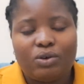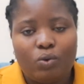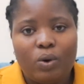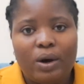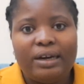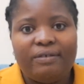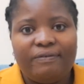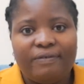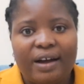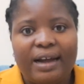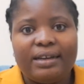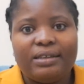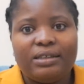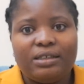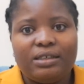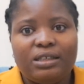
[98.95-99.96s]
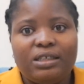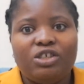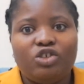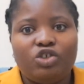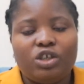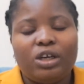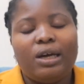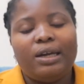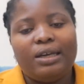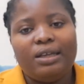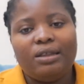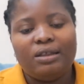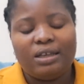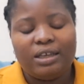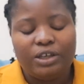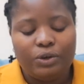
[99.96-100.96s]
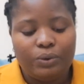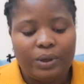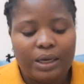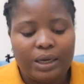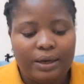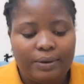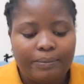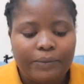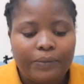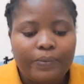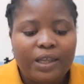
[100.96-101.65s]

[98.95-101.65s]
qualified teacher in the UK.